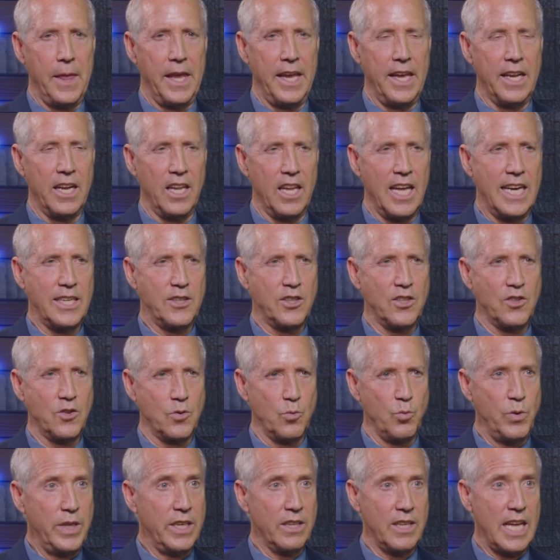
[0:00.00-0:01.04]
in Elijah's
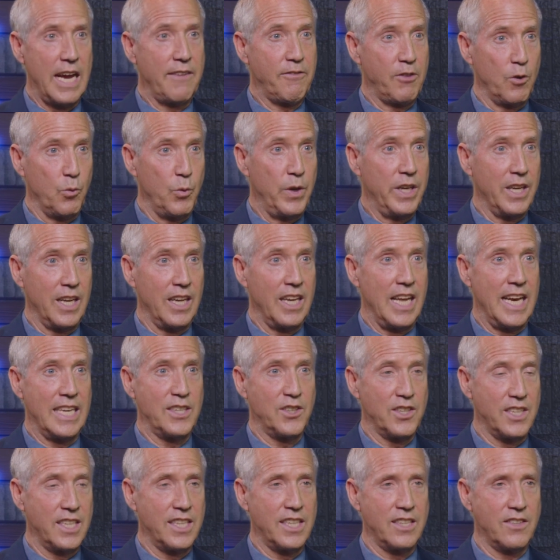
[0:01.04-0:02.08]
real life, the real
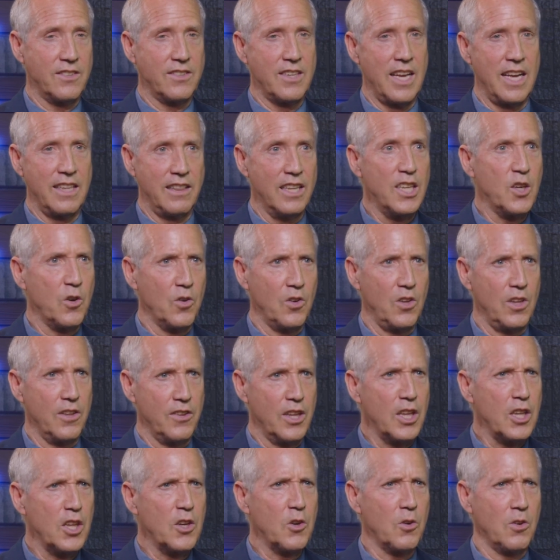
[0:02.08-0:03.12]
Elijah, mm-hmm. his uh, literal,
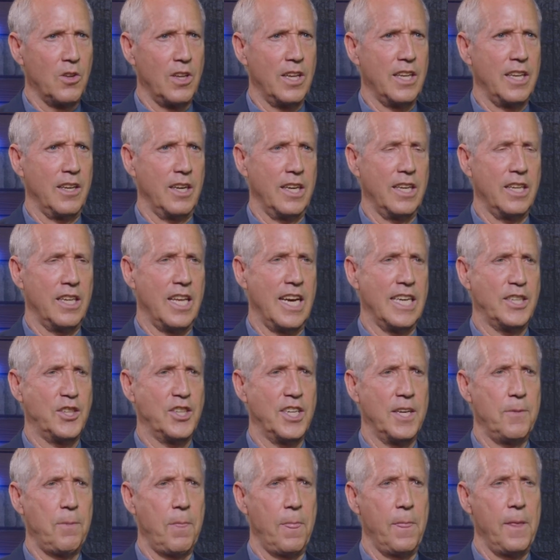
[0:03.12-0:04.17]
the literal
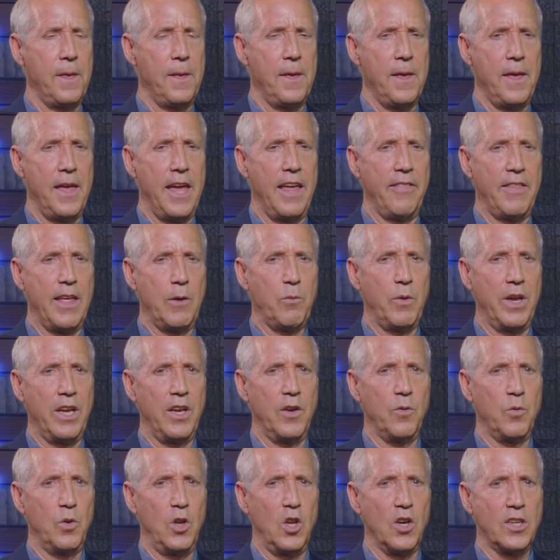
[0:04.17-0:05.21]
Elijah. And then
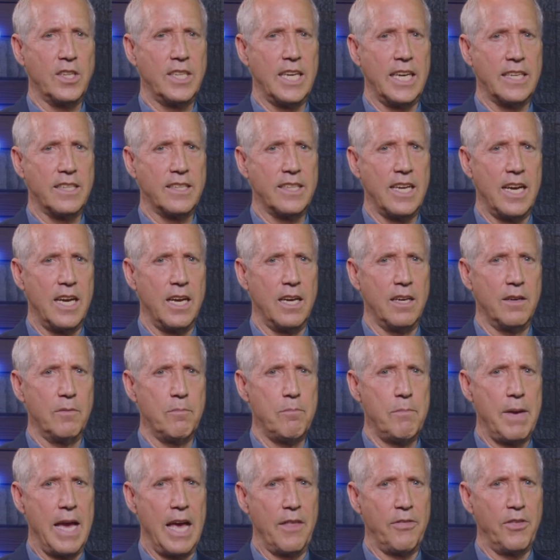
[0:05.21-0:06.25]
we looked at uh,
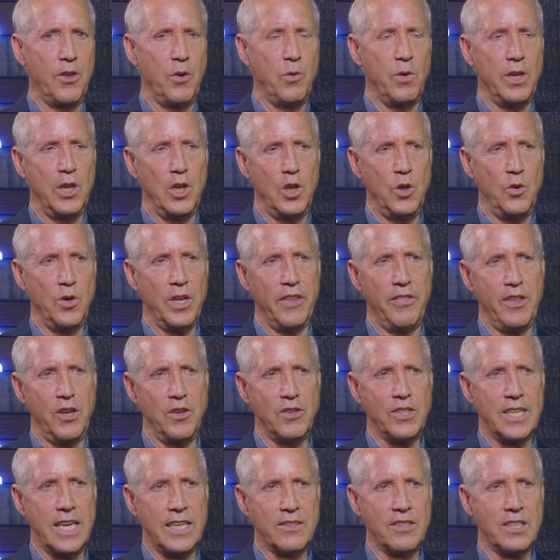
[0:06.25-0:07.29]
Matthew and Luke in the New
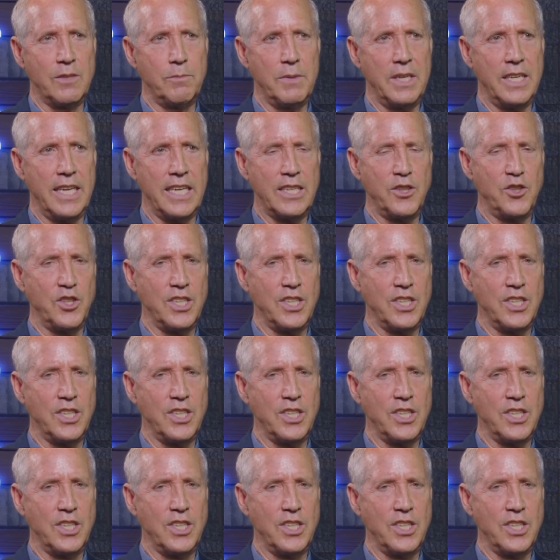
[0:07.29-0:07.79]
Testament, and